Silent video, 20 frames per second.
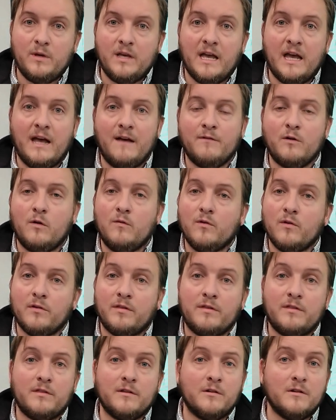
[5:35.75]
we have over
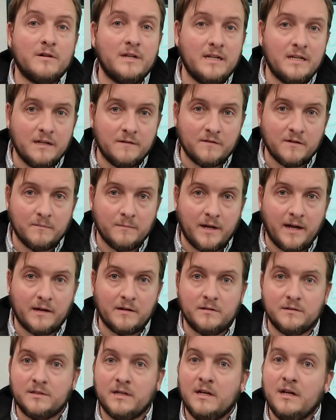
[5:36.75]
30 different
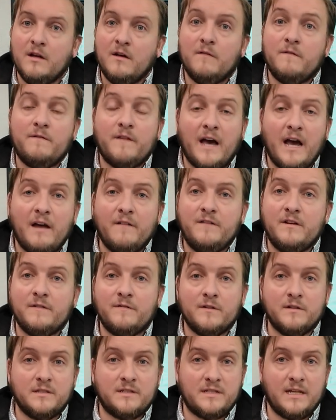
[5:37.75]
models, 5
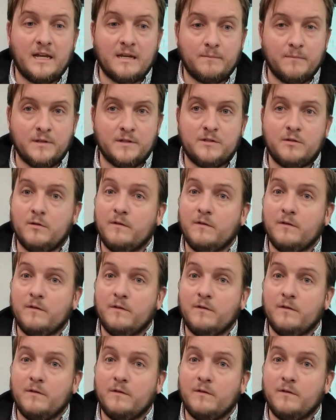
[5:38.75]
different segments.